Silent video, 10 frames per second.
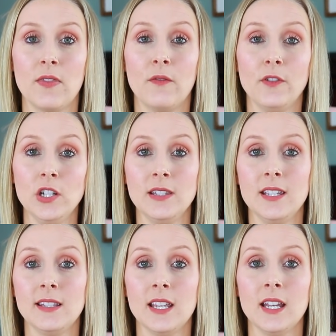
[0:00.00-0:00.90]
The first
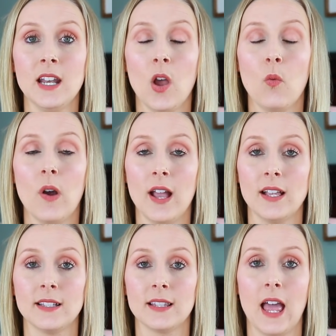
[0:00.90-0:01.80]
season
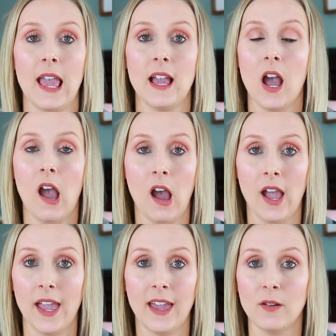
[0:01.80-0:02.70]
was like
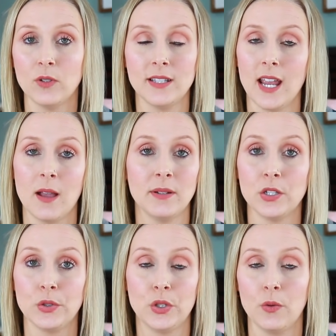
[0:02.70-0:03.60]
I would stay up
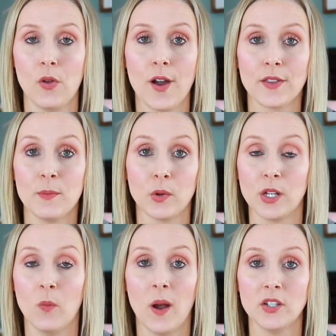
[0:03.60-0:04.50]
until 2 o'clock in the
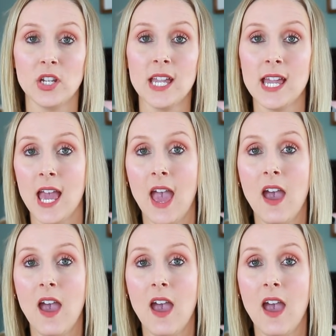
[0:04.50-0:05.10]
morning watching it.